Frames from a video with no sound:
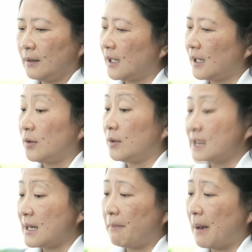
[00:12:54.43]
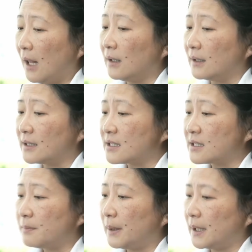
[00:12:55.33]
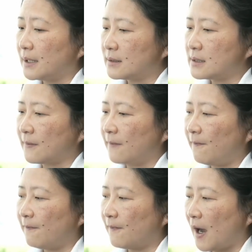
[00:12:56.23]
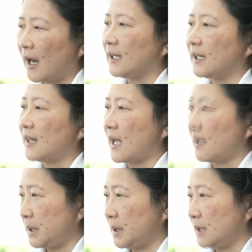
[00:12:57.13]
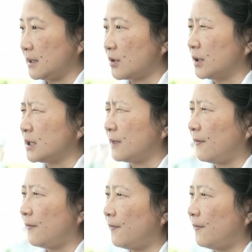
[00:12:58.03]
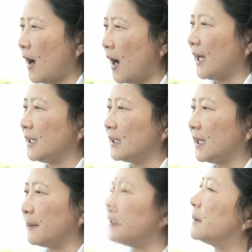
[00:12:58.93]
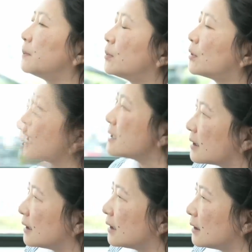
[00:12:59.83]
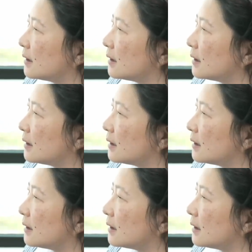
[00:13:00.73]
And I don't want to say balance, but to find that peace or to find like being present?